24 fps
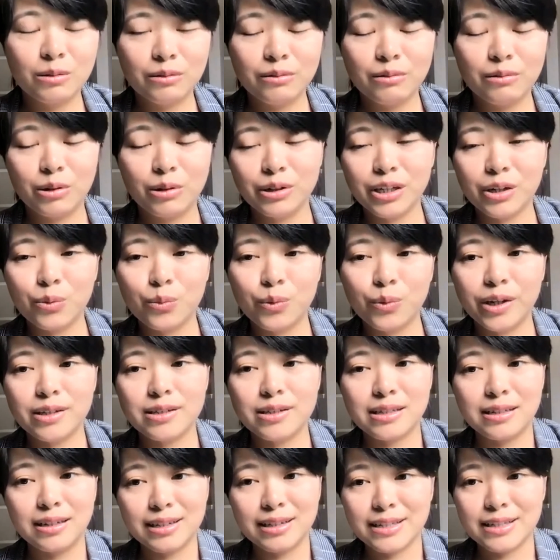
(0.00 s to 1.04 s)
learning
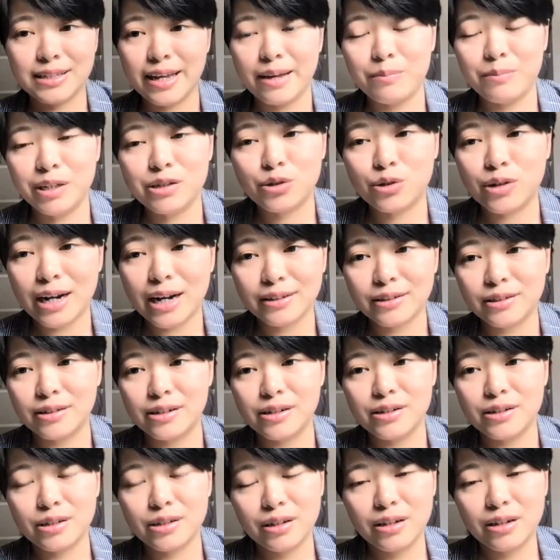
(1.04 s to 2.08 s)
with the same
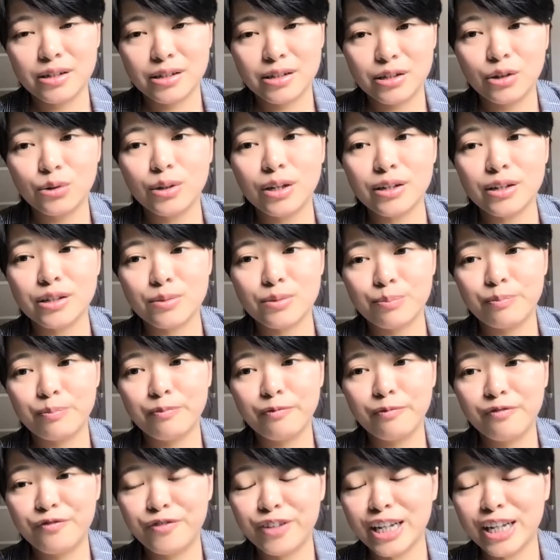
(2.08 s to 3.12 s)
instructor, students'
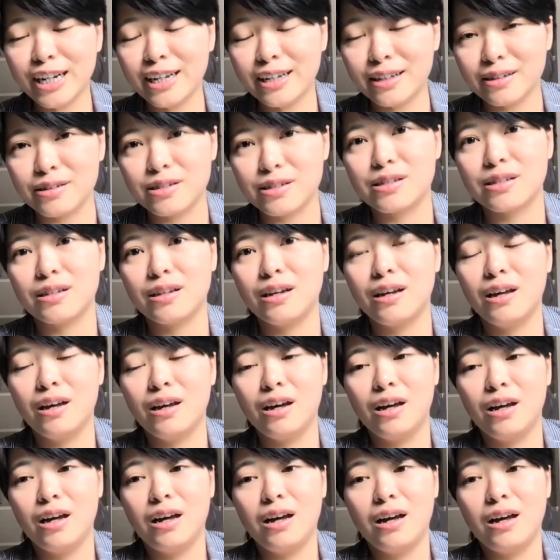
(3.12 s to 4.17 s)
feelings
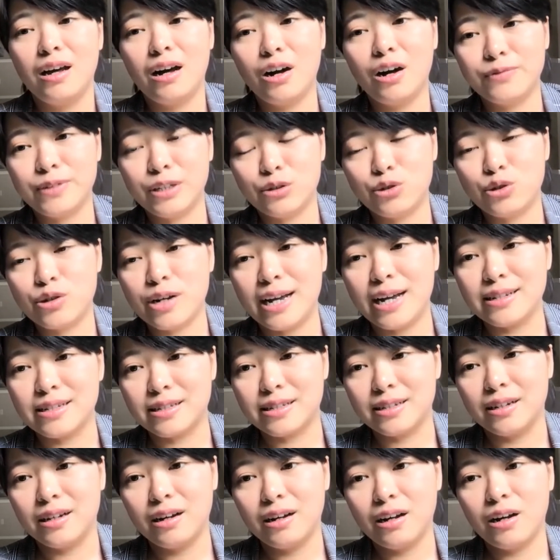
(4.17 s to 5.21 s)
of the
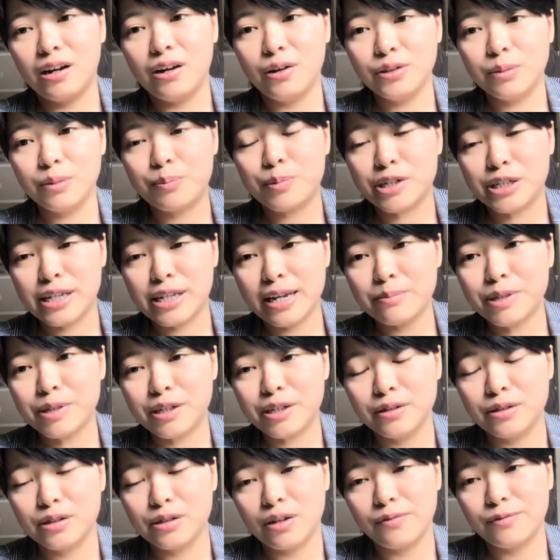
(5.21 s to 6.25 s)
trust or the
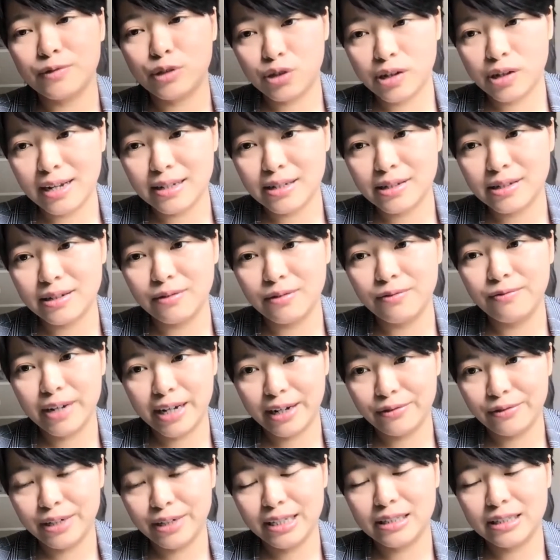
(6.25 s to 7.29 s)
perceptions of trust
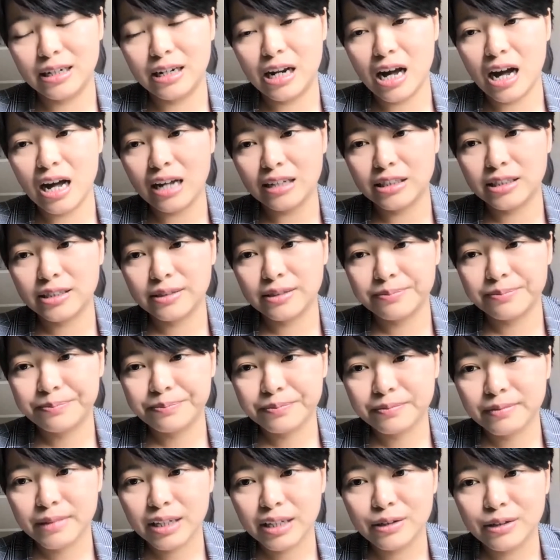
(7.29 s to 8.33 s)
varied a lot.
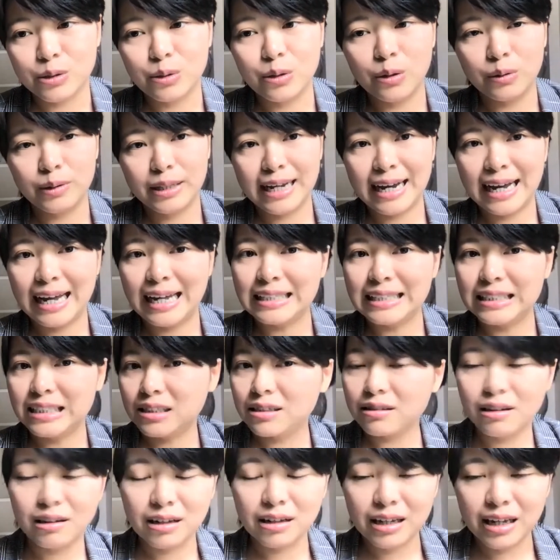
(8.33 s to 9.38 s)
So that
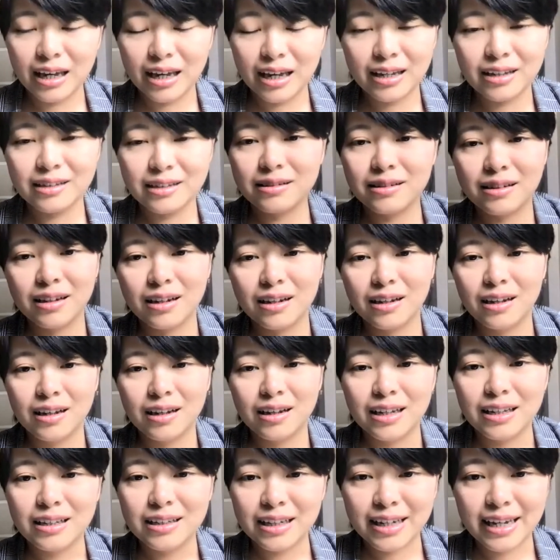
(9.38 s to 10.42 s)
again
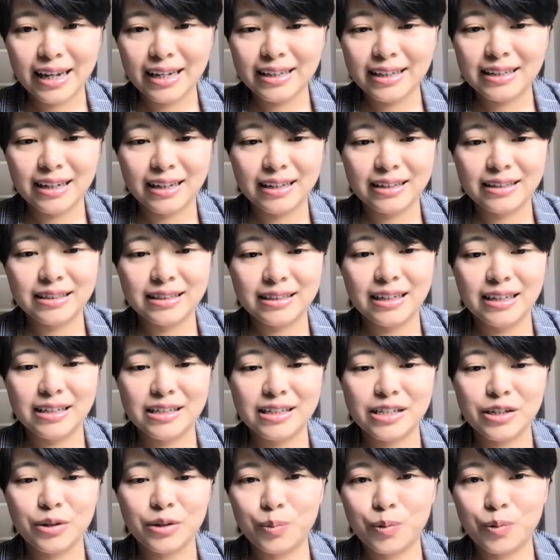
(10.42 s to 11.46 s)
indicated
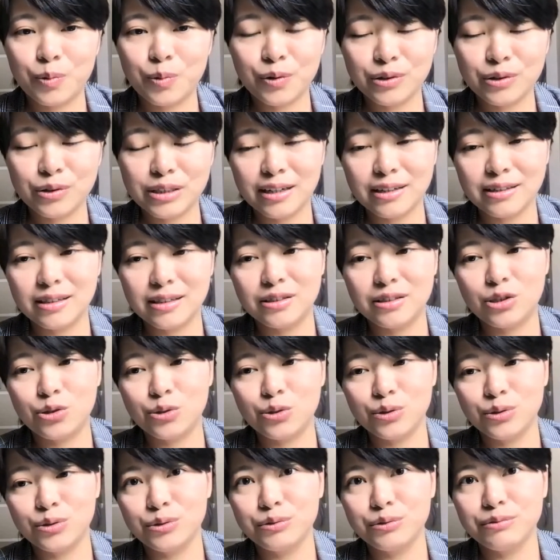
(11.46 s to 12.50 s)
it's important
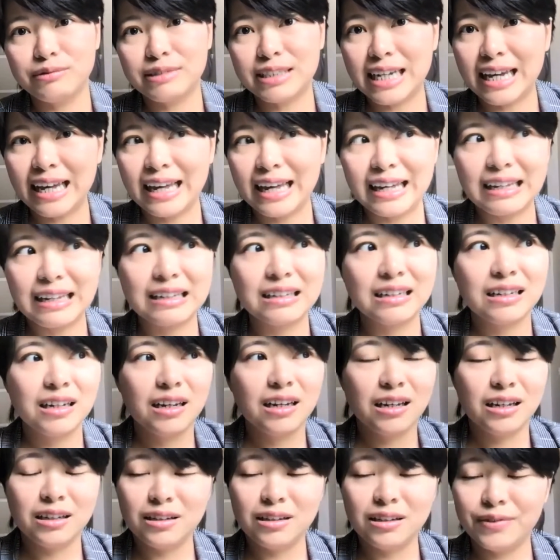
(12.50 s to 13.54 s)
to take
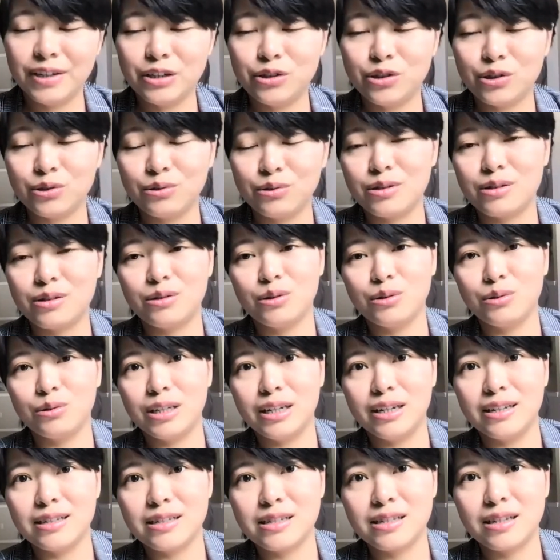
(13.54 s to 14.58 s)
individual
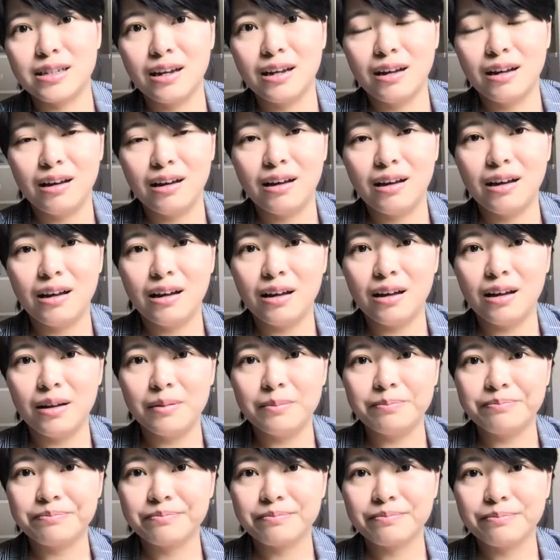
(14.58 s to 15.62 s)
students'
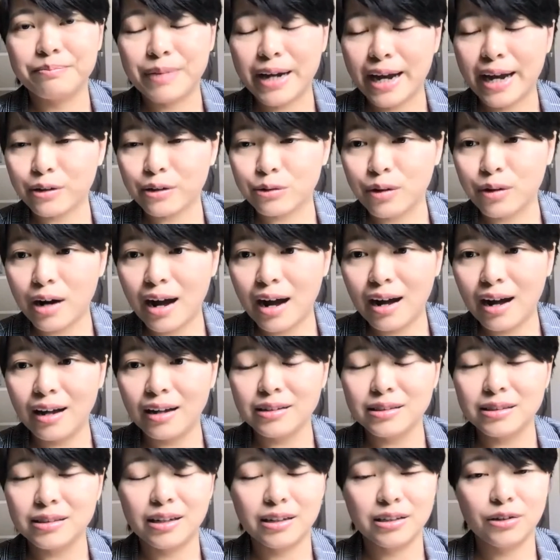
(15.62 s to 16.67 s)
um,
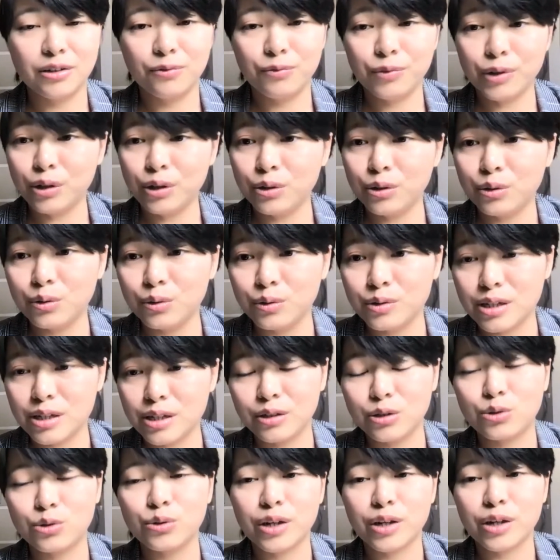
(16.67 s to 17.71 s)
background and the views
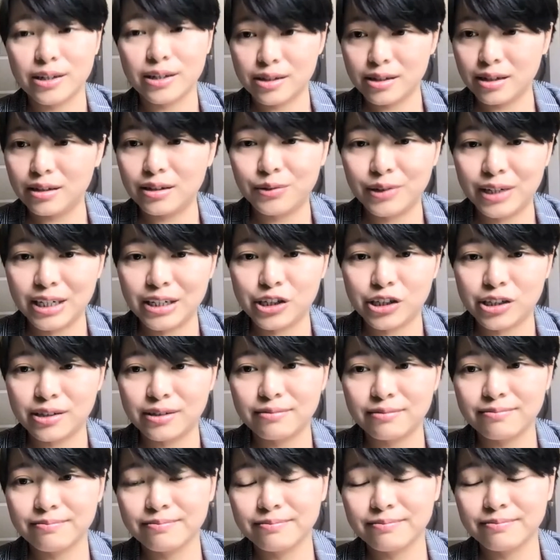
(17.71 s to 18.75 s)
into consideration.